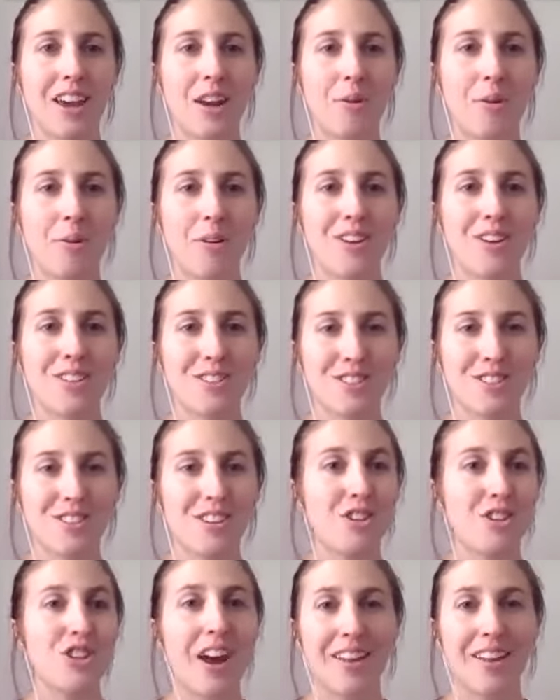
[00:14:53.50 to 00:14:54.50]
kind of where it's
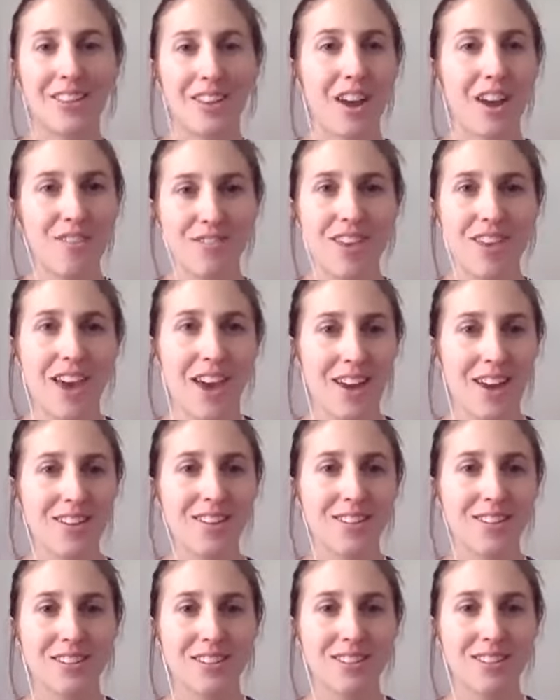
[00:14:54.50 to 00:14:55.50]
i love
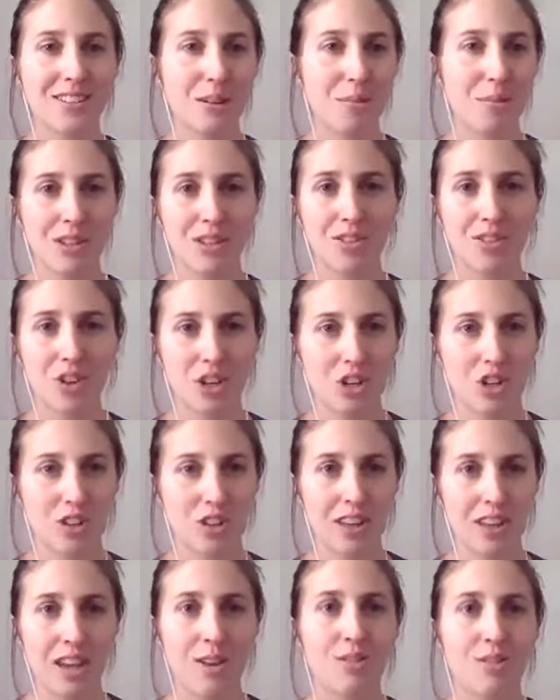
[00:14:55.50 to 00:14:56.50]
that
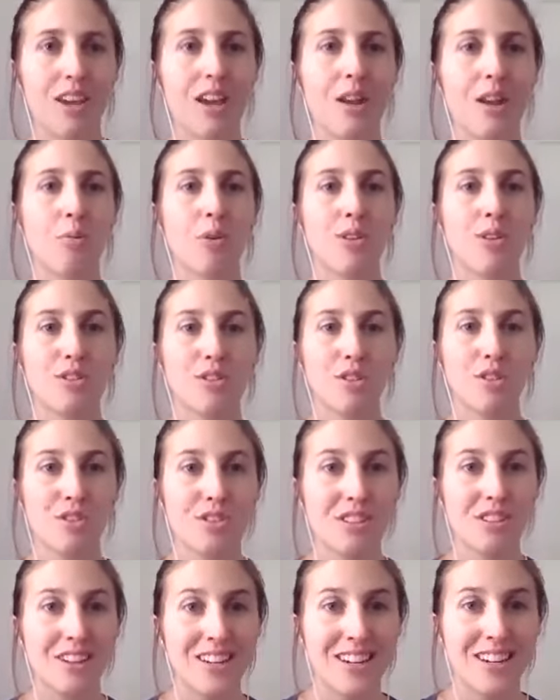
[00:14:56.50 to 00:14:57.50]
demonstration that you said where it
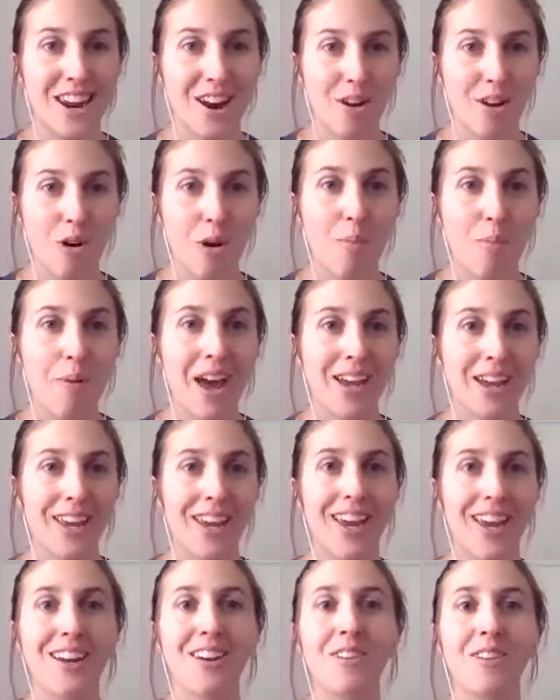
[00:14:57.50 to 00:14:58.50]
starts to narrow
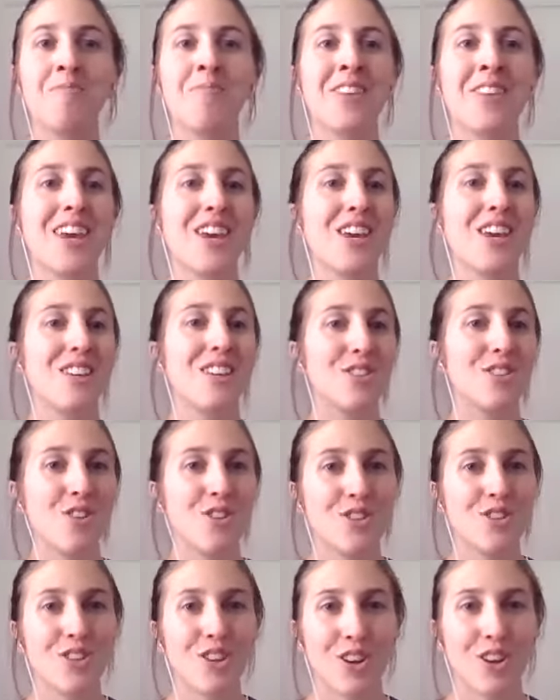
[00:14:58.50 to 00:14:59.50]
back in it
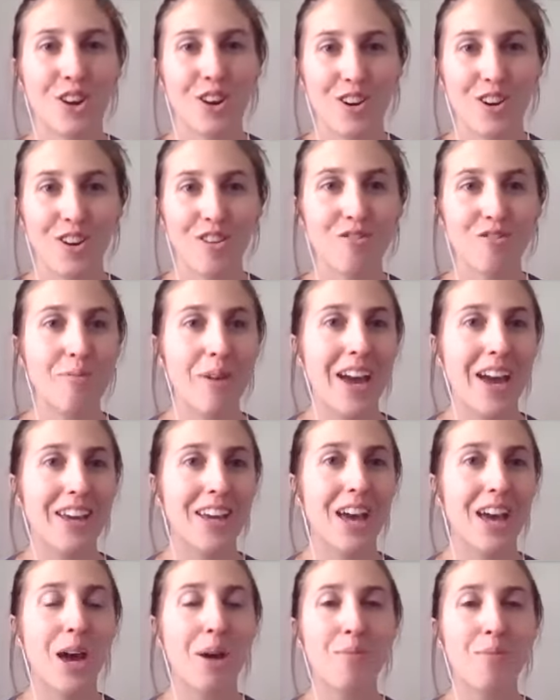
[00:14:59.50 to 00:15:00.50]
starts to curve
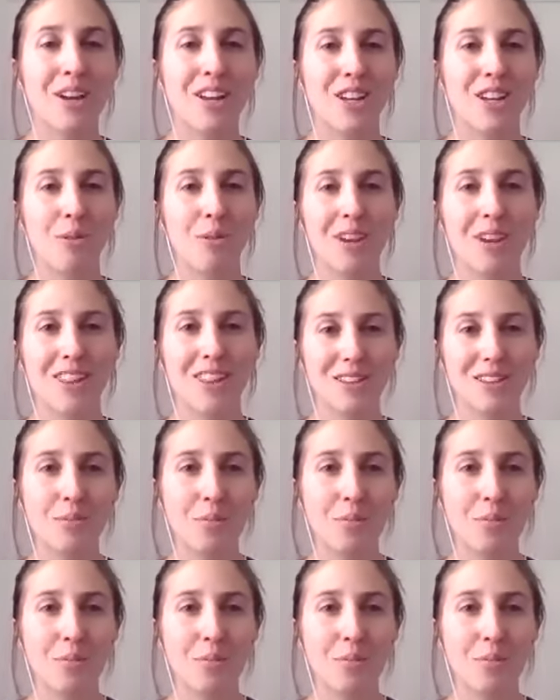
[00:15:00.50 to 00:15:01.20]
back up and you meet